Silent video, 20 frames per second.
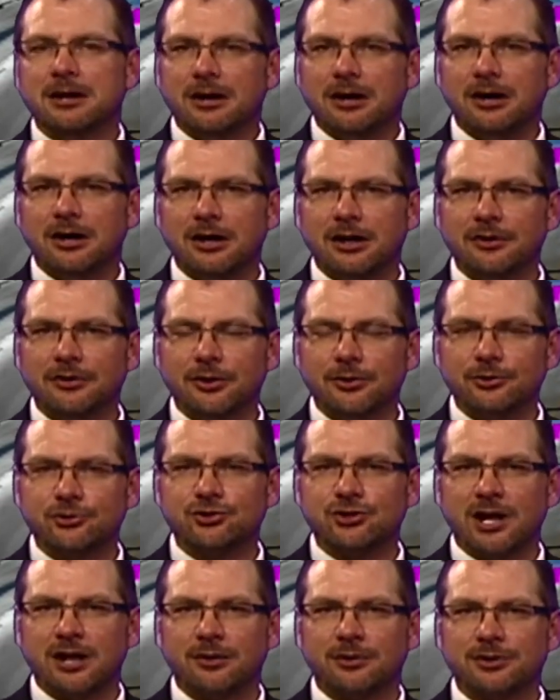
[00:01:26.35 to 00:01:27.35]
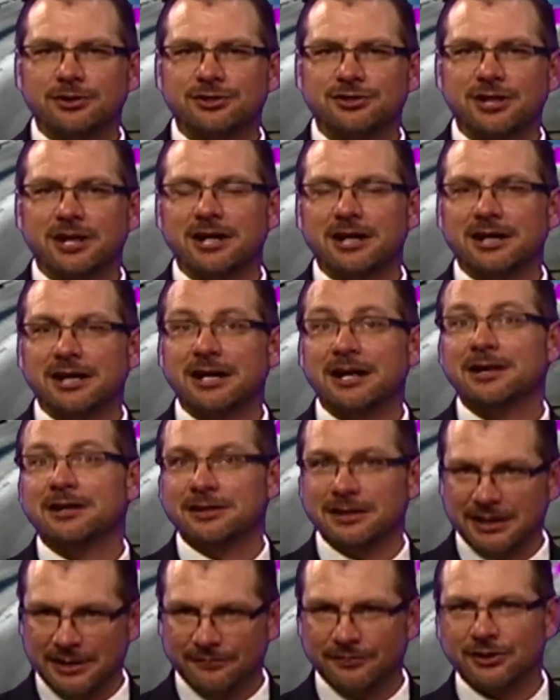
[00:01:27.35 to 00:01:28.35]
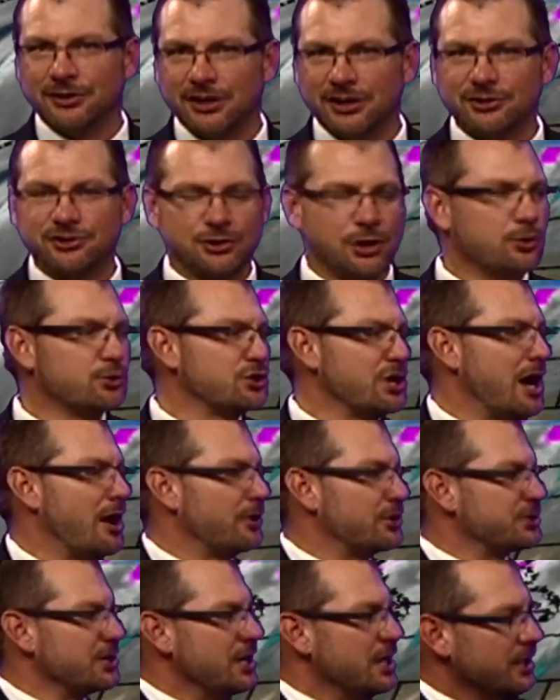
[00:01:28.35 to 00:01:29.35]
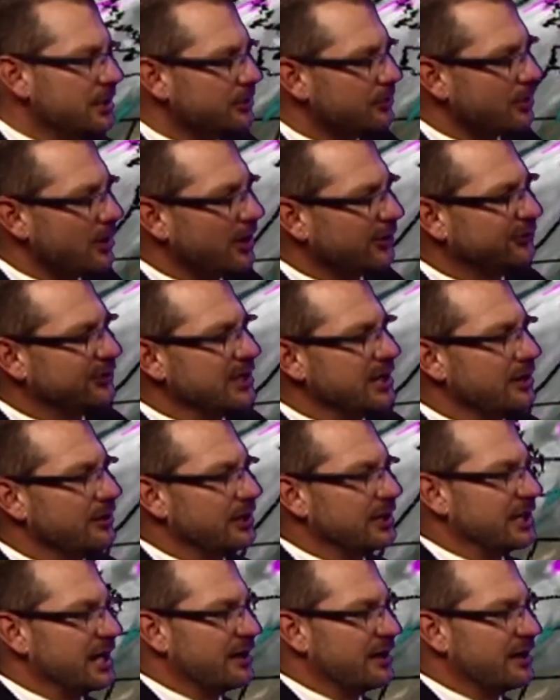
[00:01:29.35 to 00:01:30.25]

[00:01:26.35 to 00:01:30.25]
on those showers and even snow showers across the area.